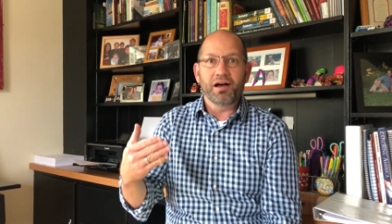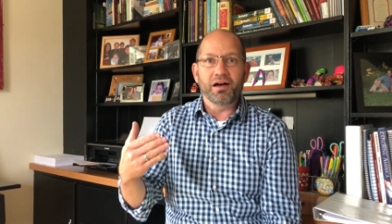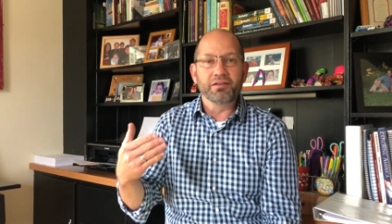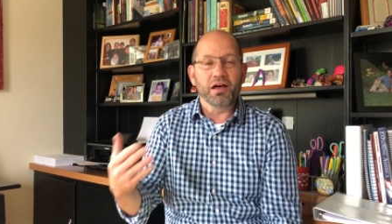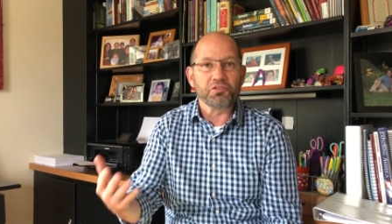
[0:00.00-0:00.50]

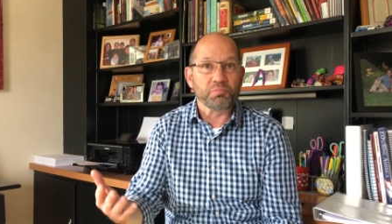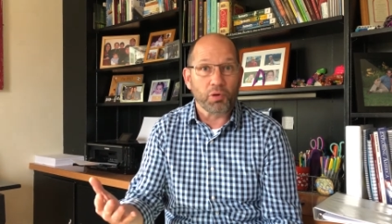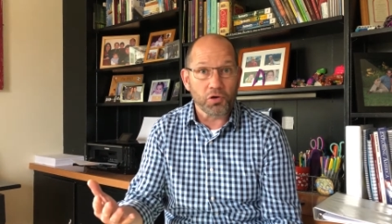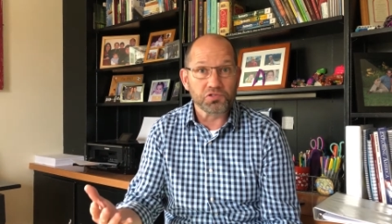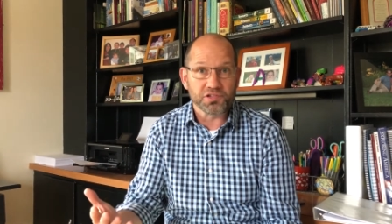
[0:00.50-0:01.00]
another
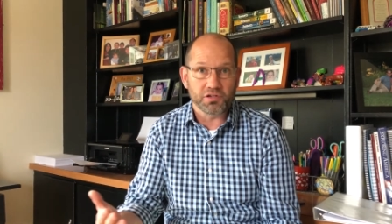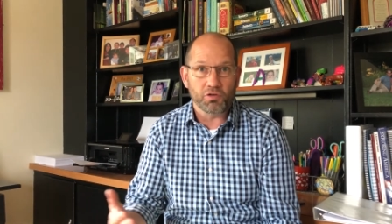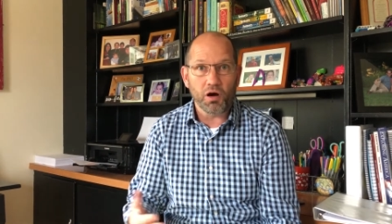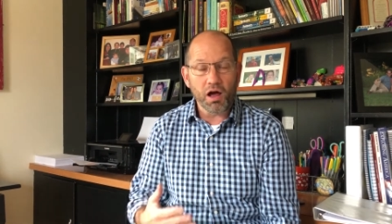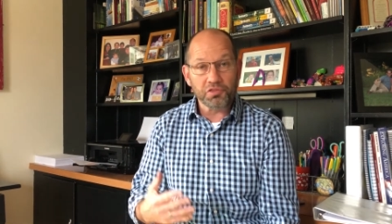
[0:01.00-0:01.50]
person
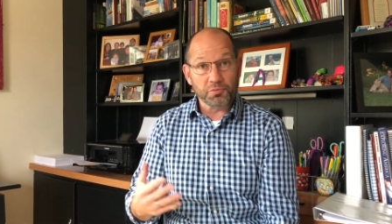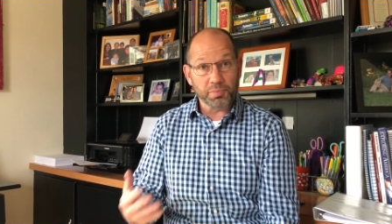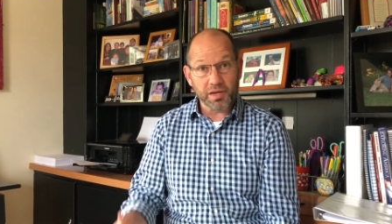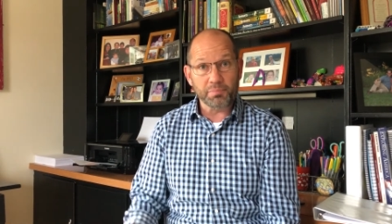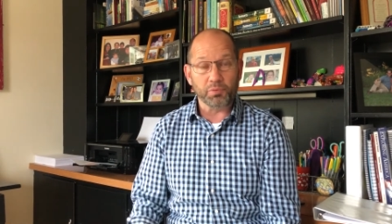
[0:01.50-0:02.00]
or other
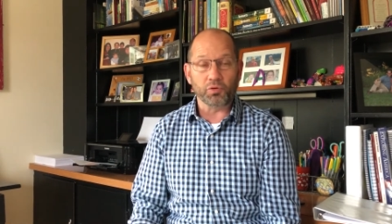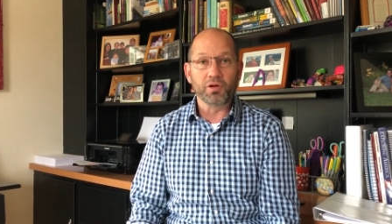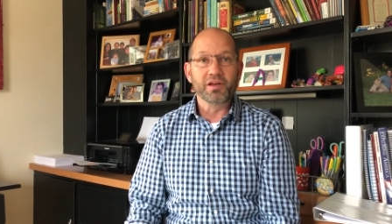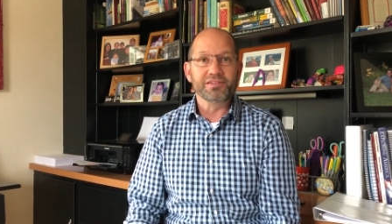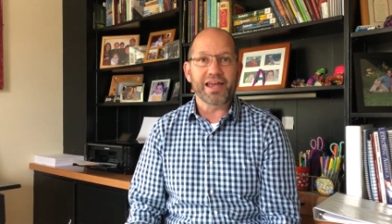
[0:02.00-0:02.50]
people
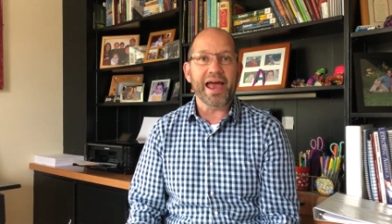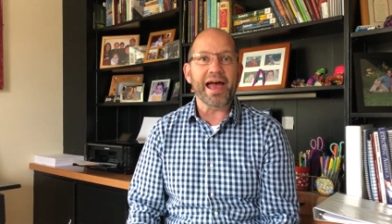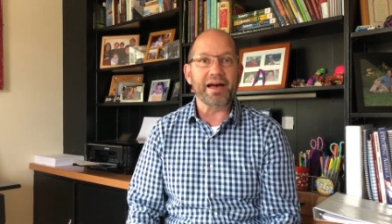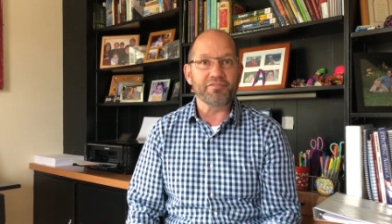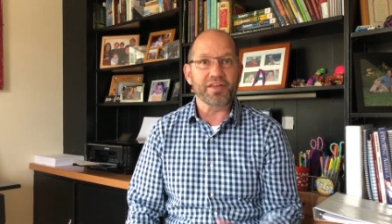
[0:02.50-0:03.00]
to
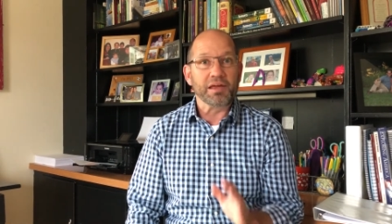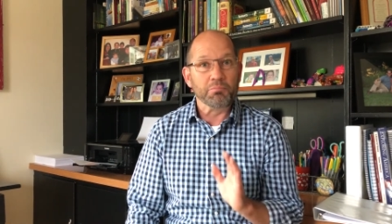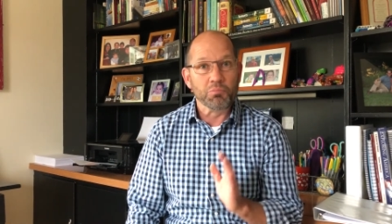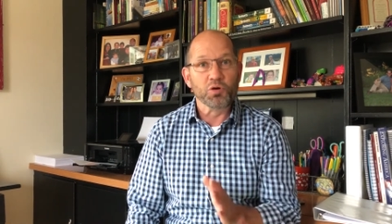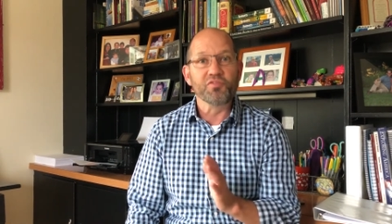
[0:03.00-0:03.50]
have
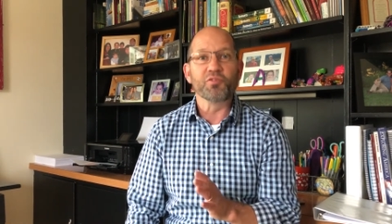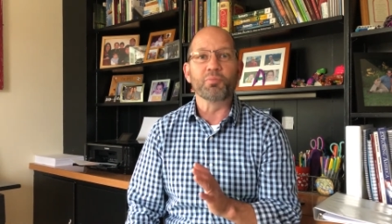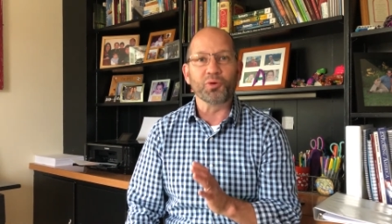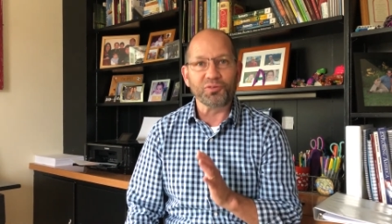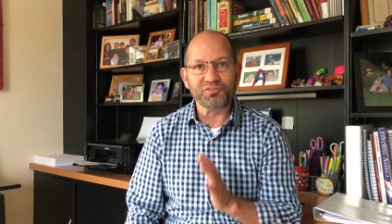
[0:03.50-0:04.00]

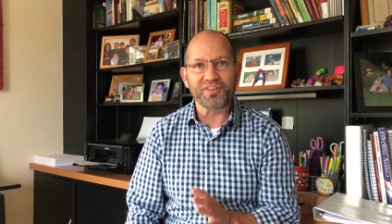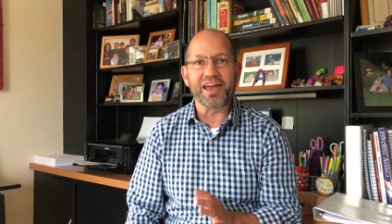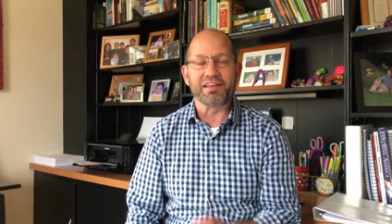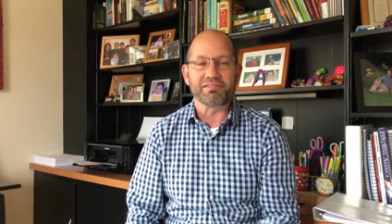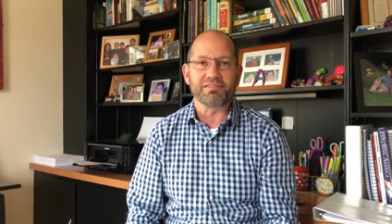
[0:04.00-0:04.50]
immovable
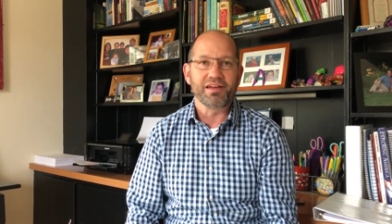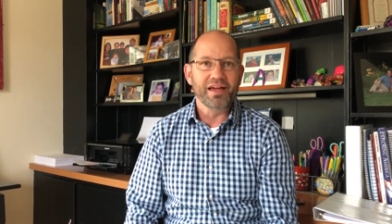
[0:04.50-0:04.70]
faith.